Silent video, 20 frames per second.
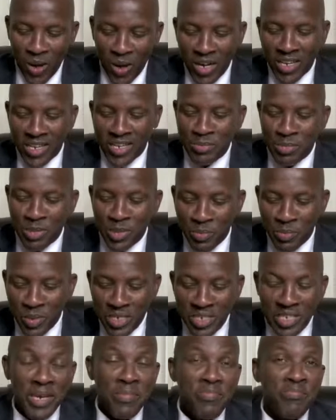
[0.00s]
welcome to
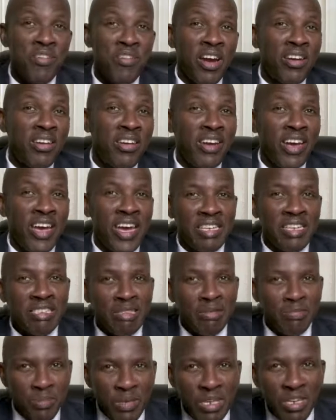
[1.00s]
Midday Prayer
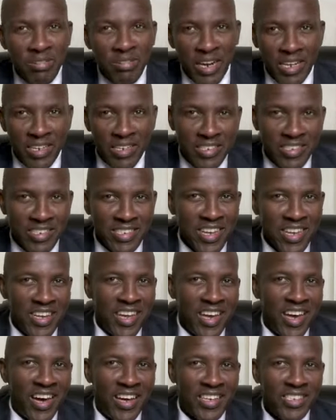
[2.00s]
Experience.
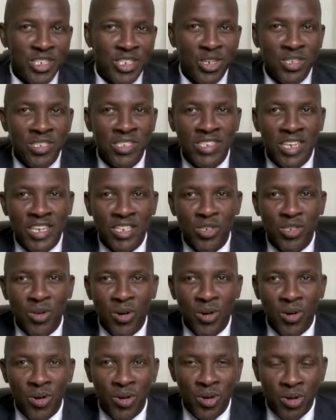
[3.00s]
Trust that
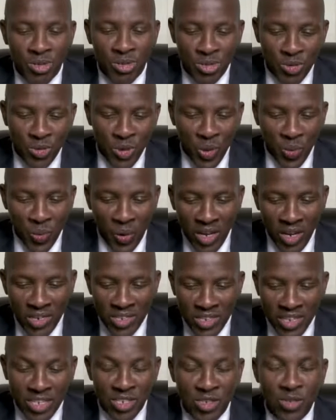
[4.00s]
you're all doing well
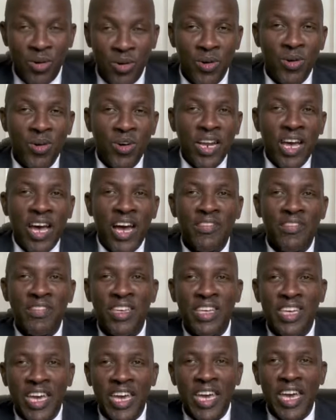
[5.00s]
and that you're all
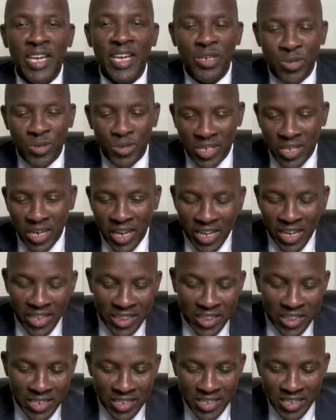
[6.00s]
having a good day.
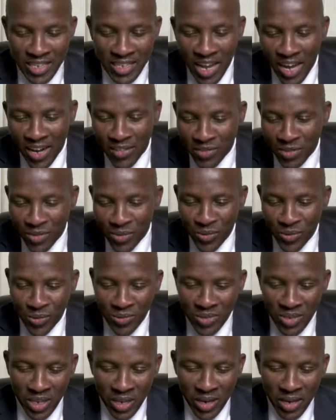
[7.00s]
This
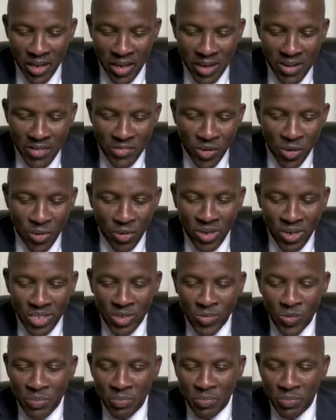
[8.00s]
afternoon the
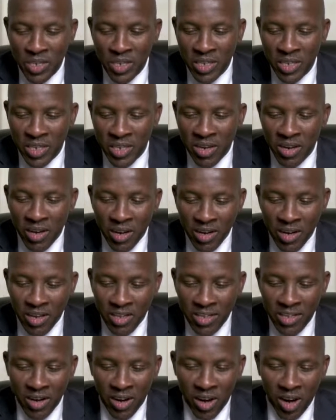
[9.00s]
focus will be
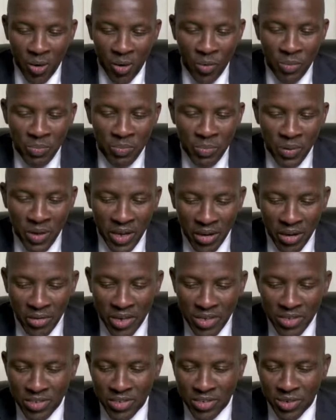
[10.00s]
on our
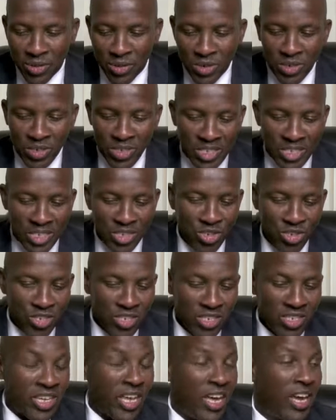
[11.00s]
parents, our
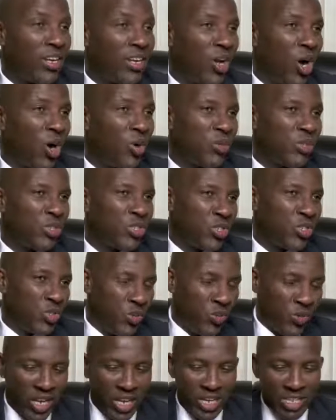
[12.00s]
teachers and our
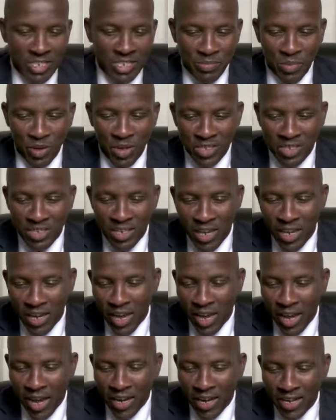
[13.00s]
students, but
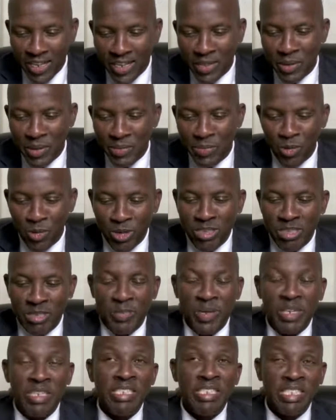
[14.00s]
a little bit more
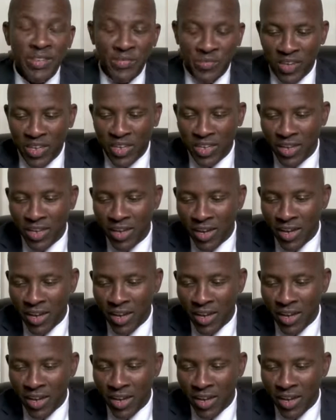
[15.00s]
specific,